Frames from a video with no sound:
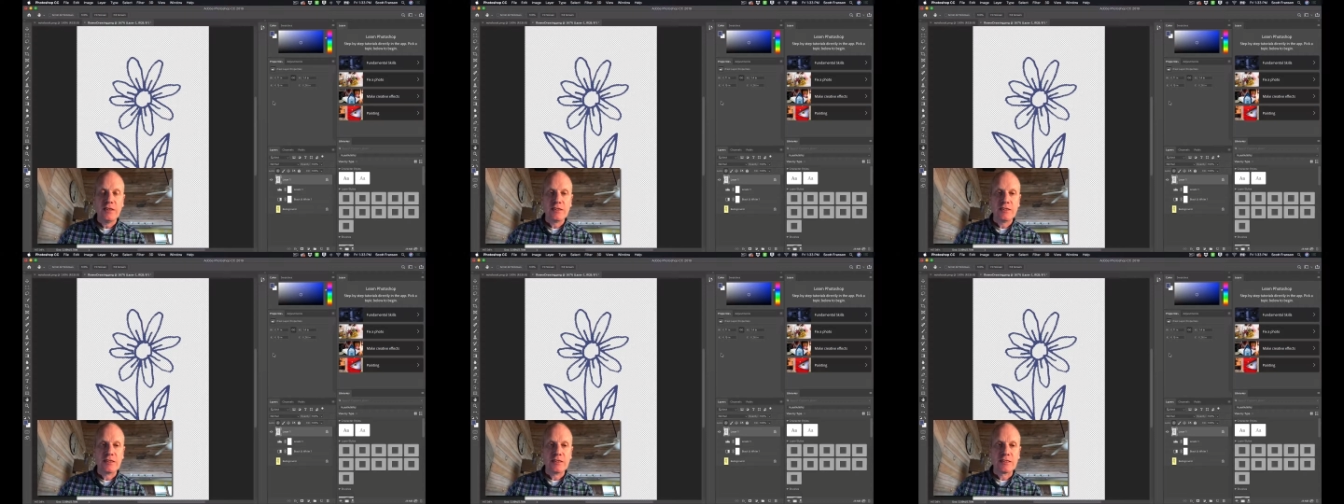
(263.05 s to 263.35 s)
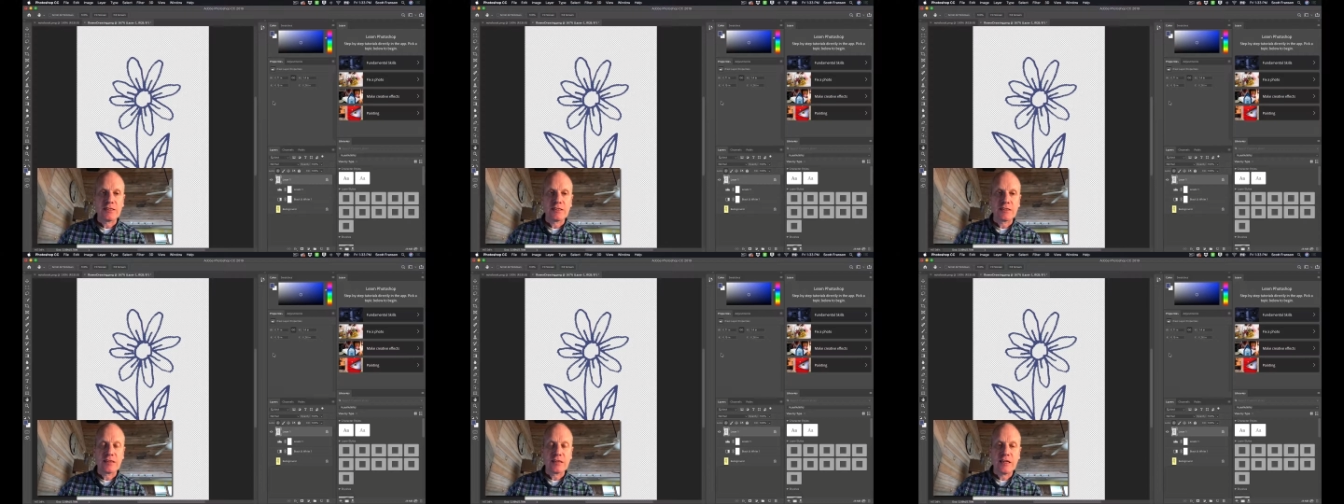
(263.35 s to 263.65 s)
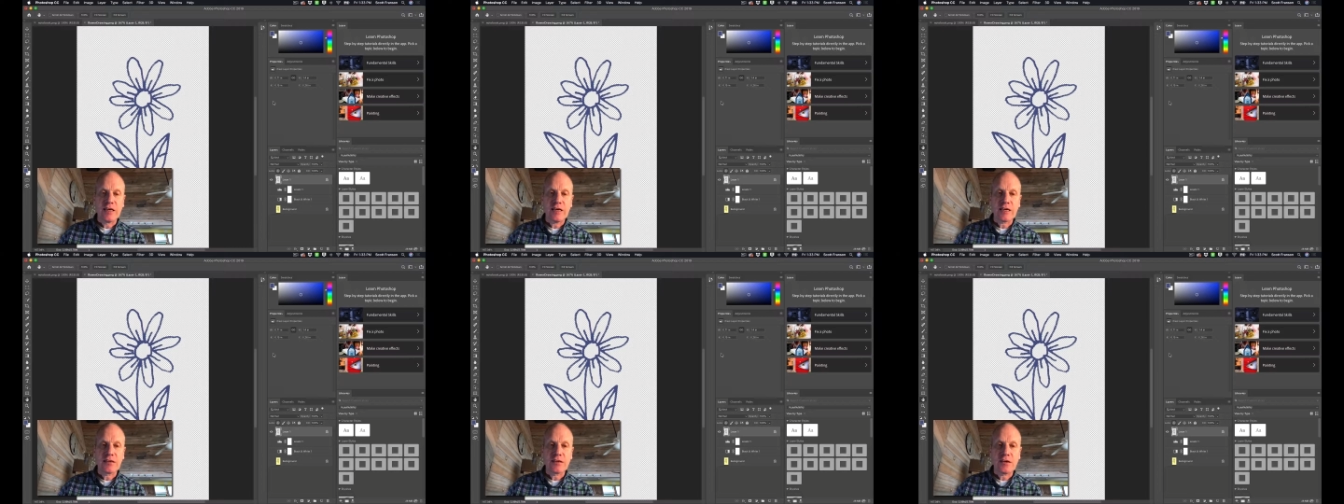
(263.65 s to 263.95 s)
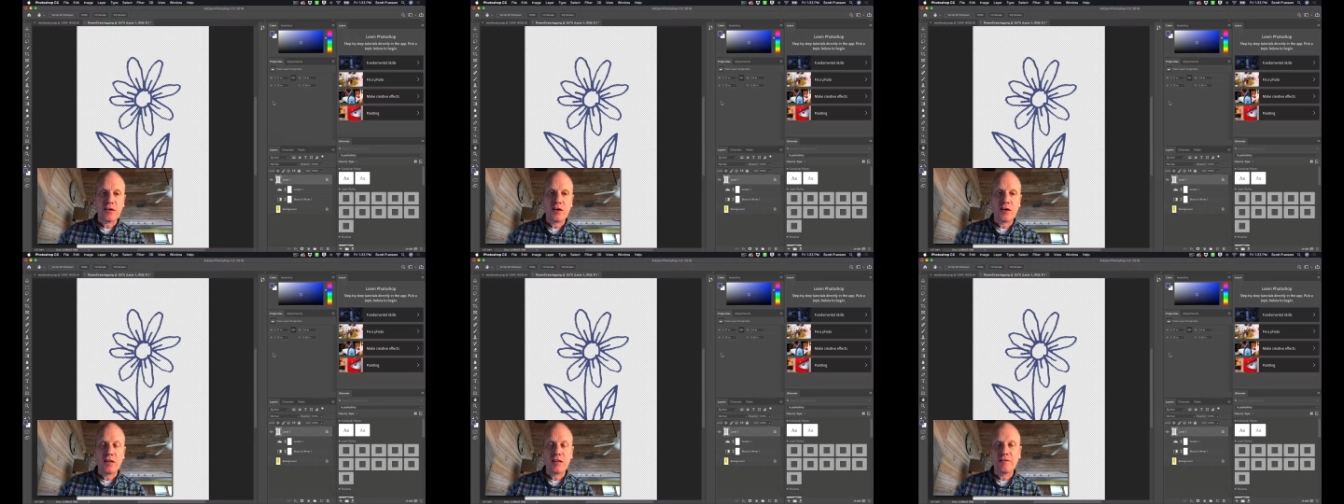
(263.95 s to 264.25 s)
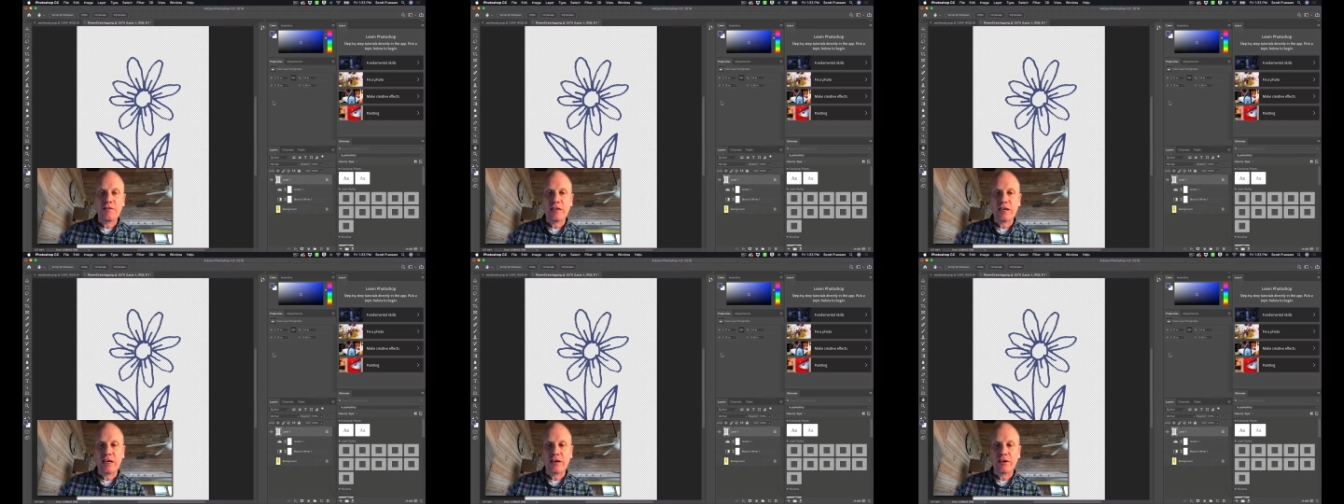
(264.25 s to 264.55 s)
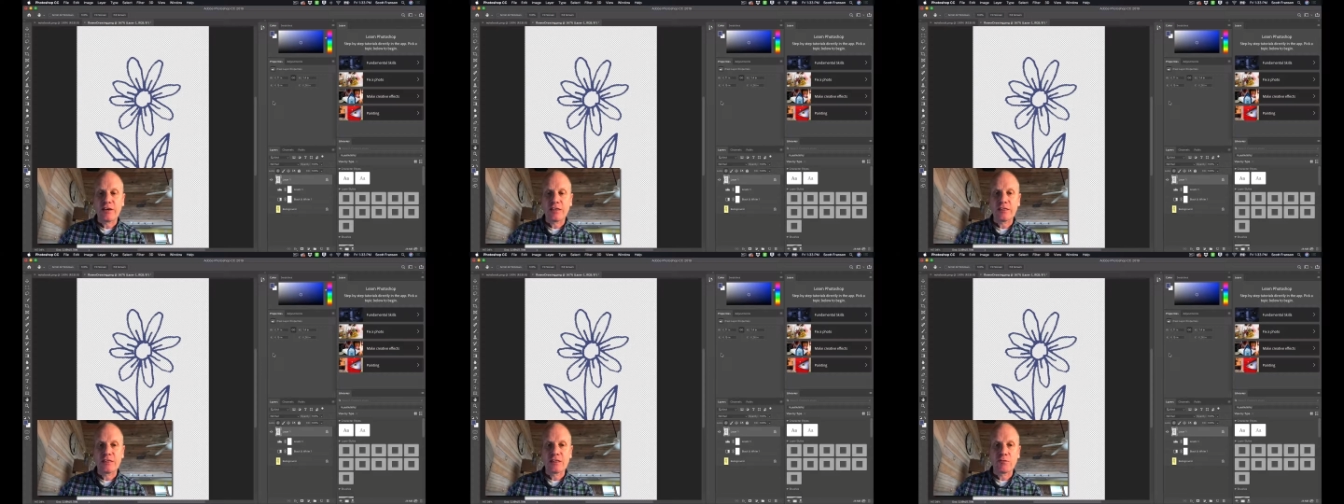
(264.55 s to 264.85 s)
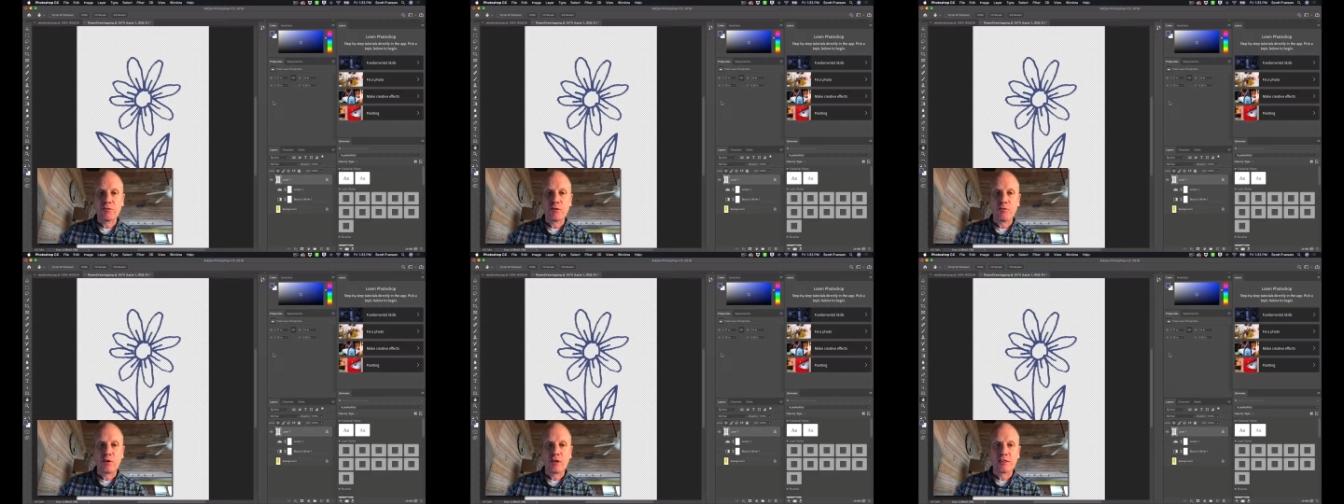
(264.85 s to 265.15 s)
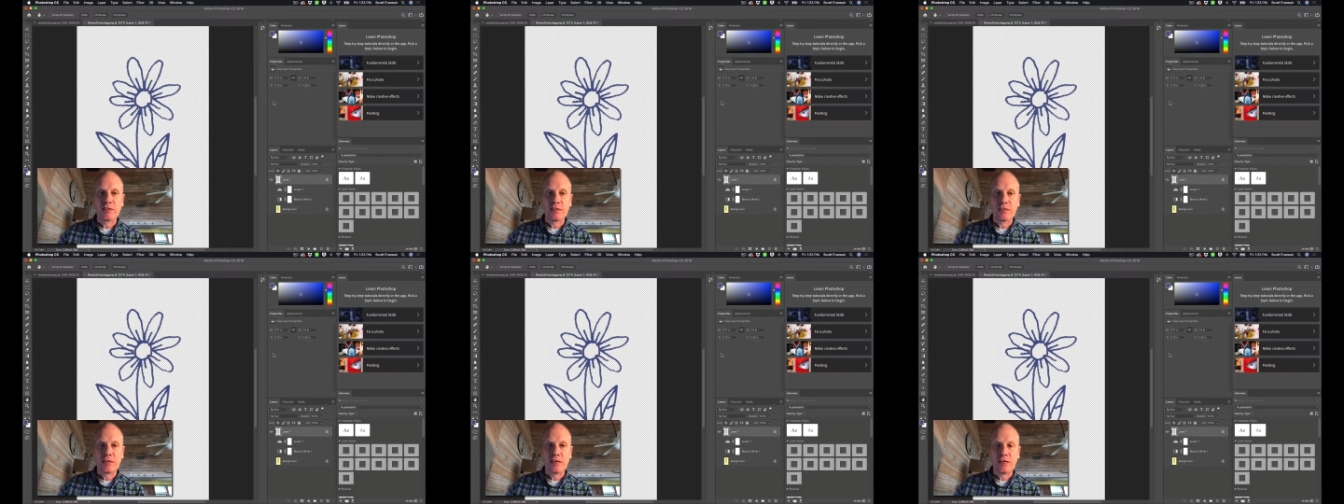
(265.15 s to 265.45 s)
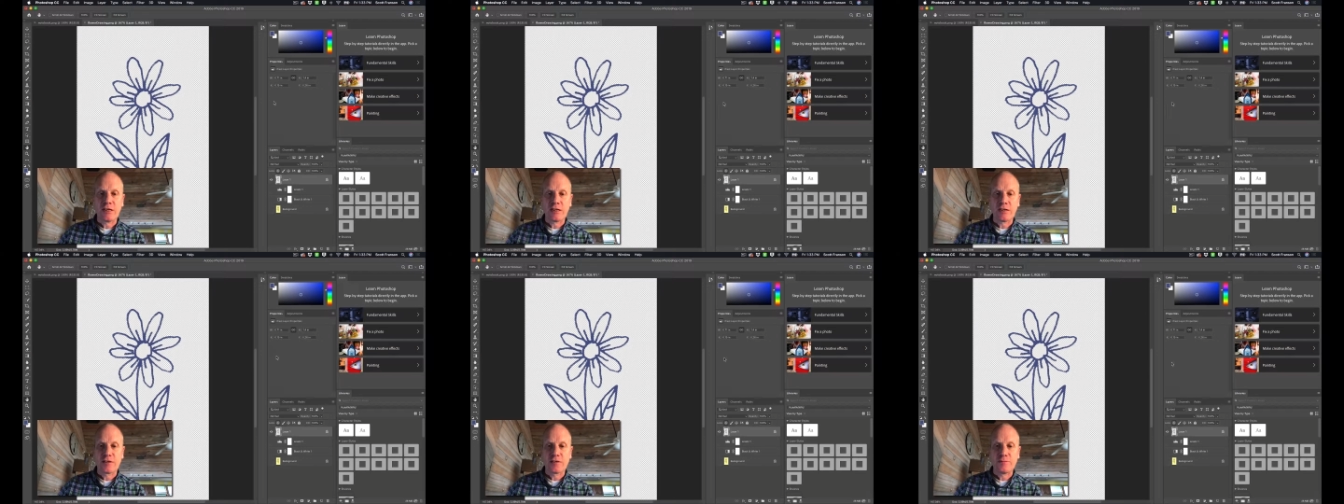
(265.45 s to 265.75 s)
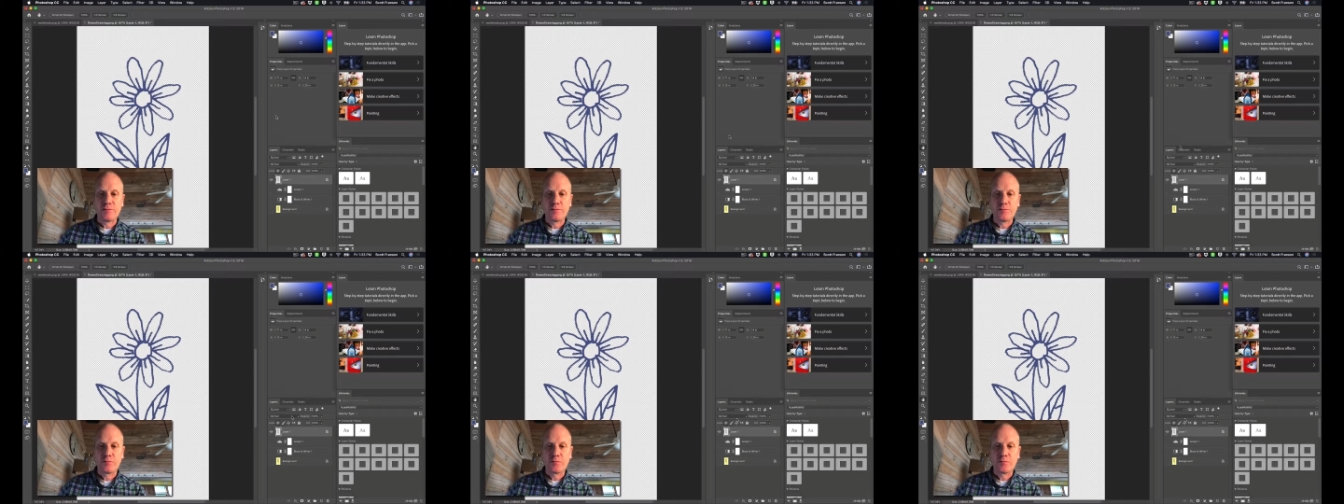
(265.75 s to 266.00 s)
to select all of the areas that we want to color.